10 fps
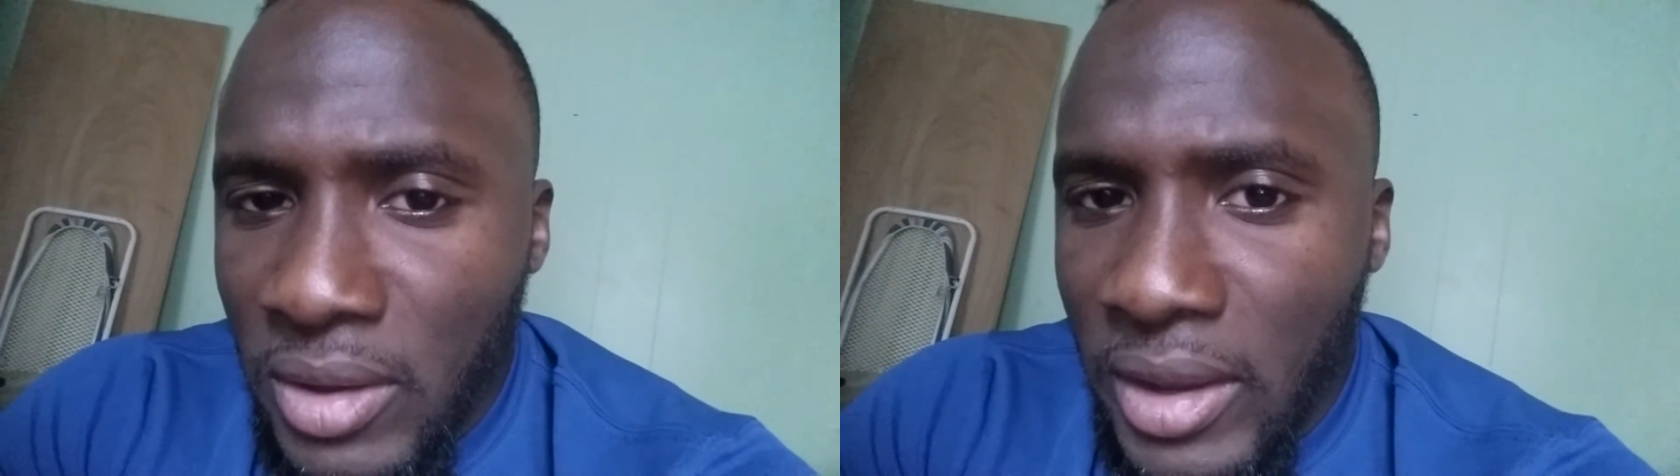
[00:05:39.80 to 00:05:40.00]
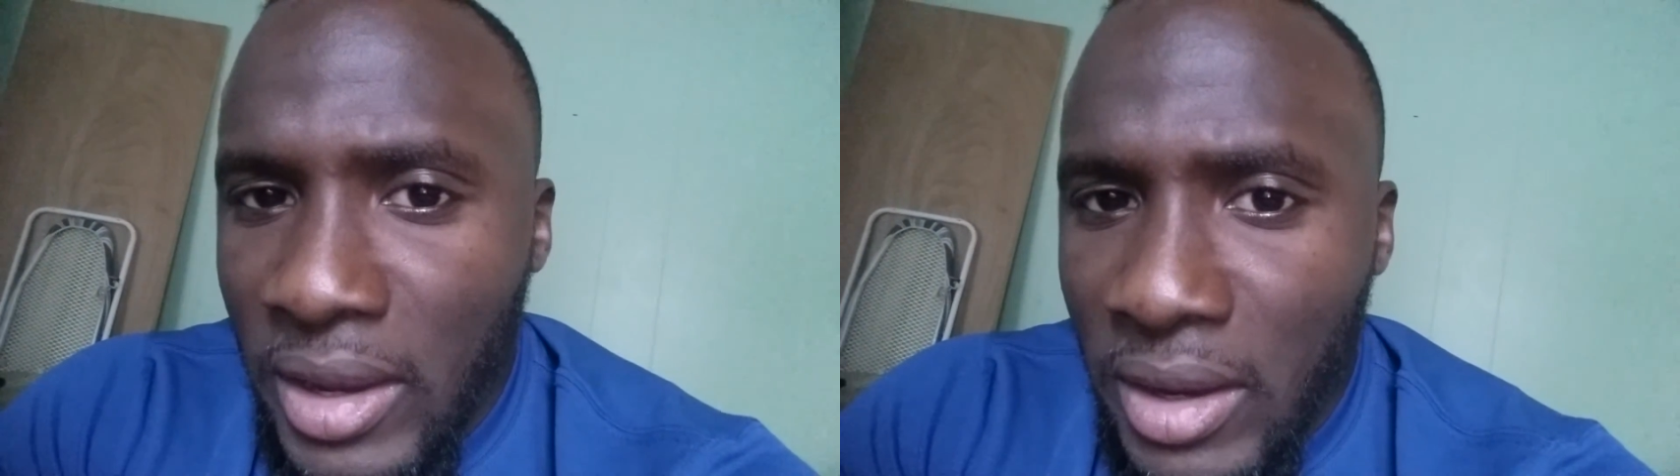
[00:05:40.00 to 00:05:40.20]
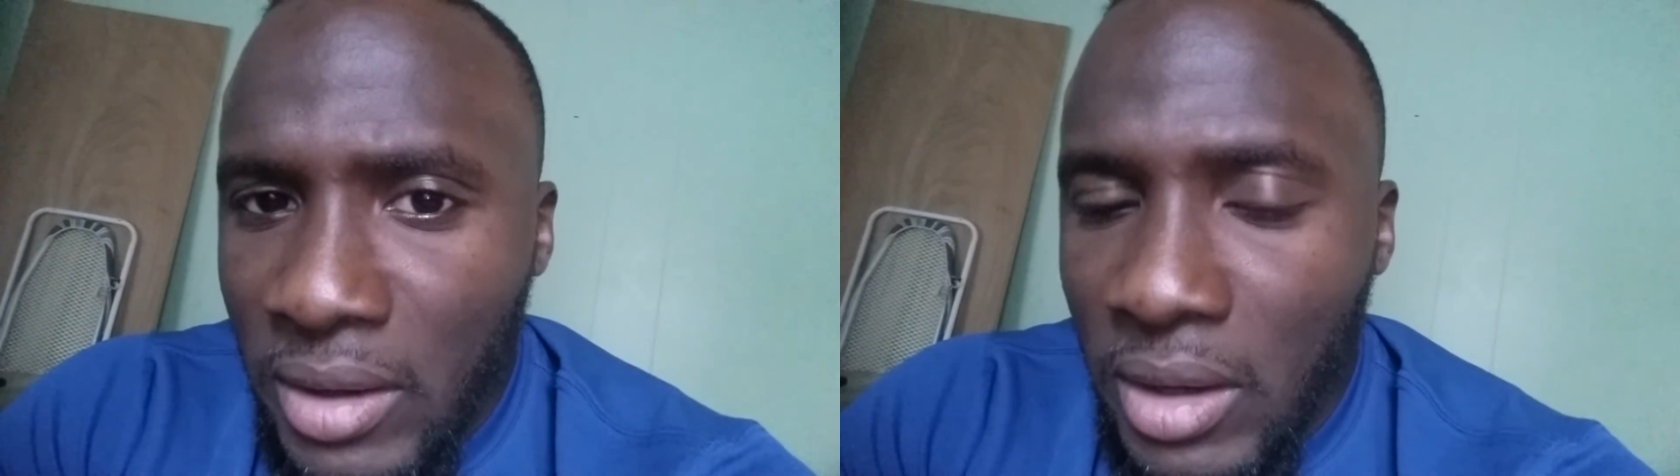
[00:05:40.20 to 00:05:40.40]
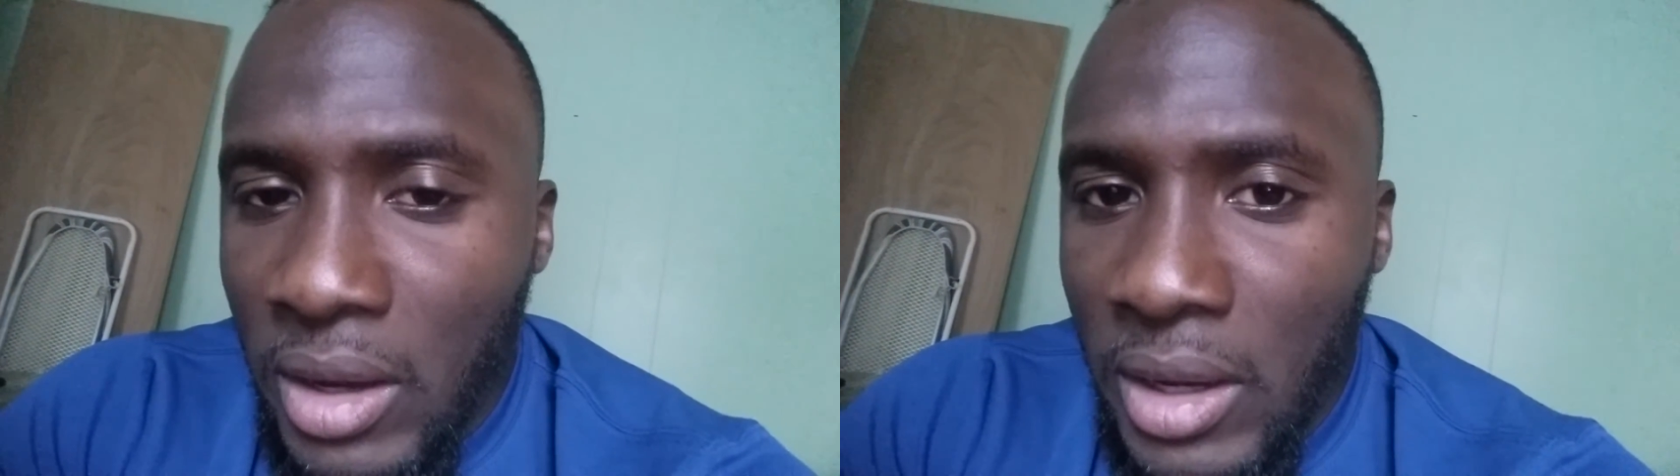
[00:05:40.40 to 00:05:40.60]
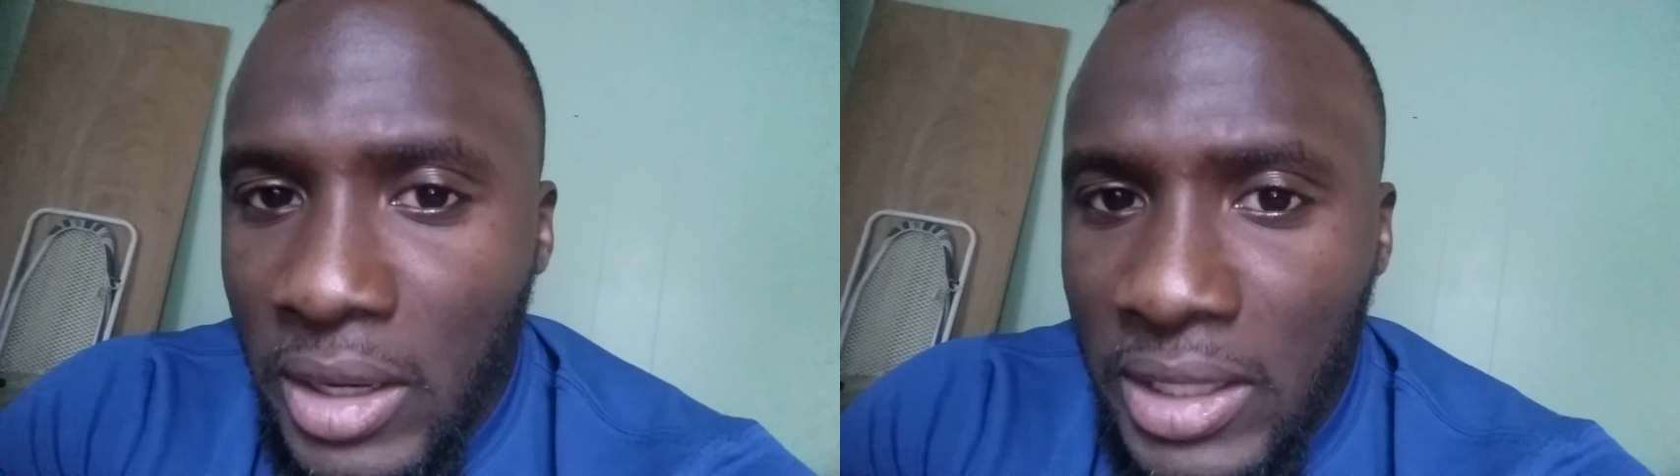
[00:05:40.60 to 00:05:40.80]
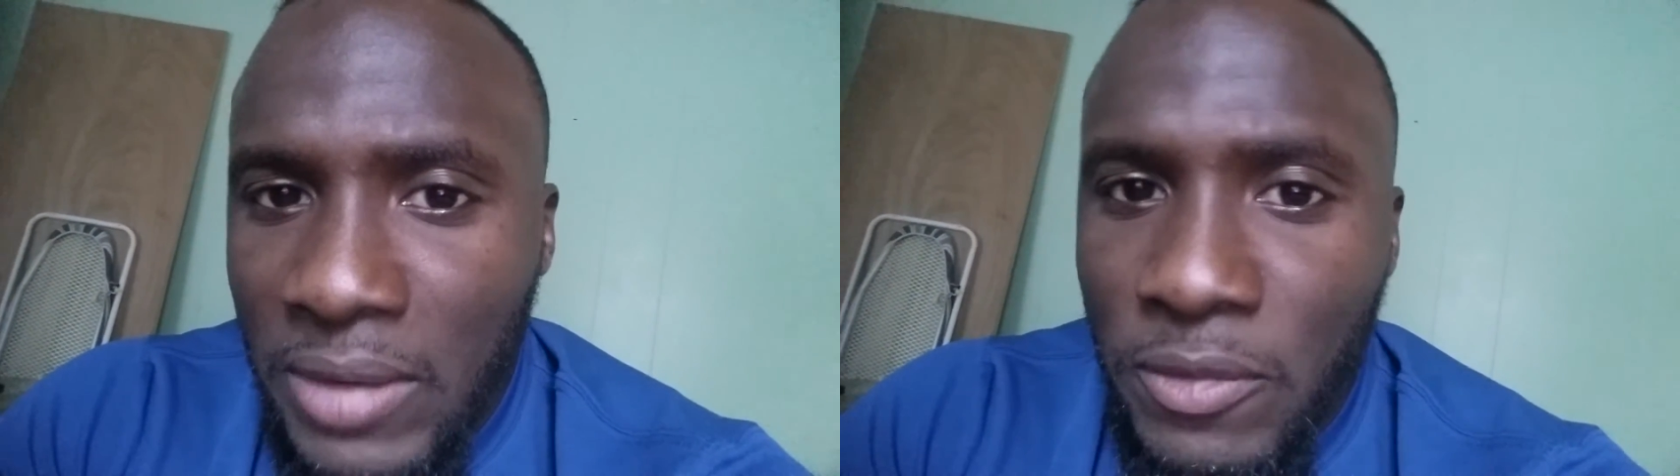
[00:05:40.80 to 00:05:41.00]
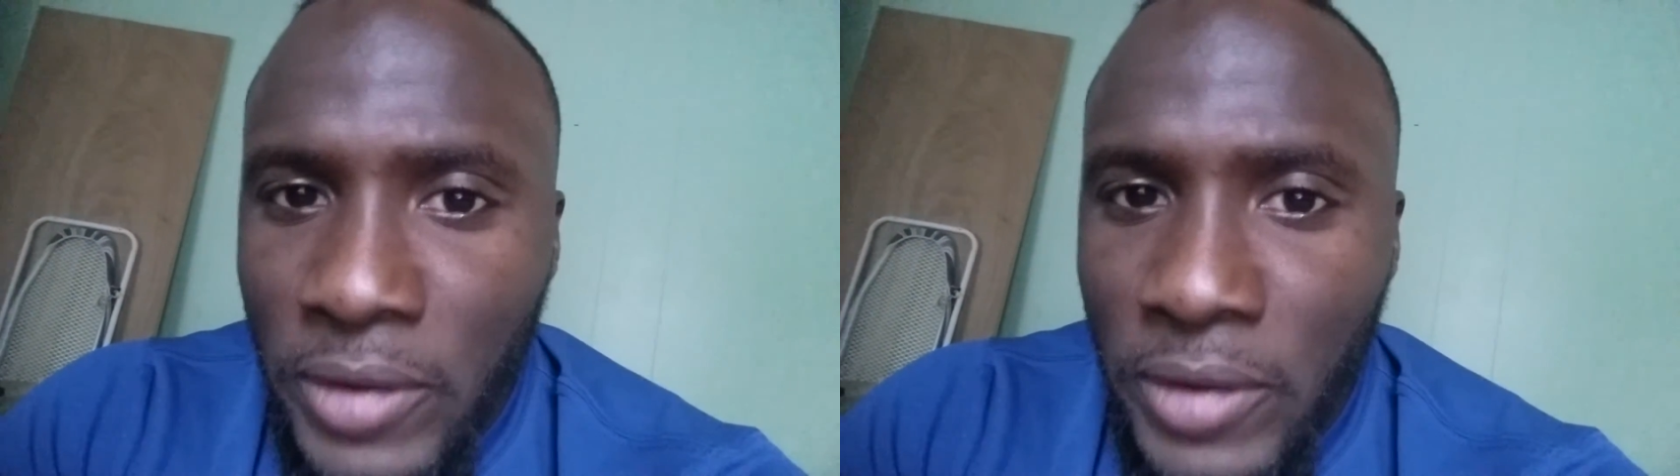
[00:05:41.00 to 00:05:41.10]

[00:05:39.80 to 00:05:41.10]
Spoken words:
and keep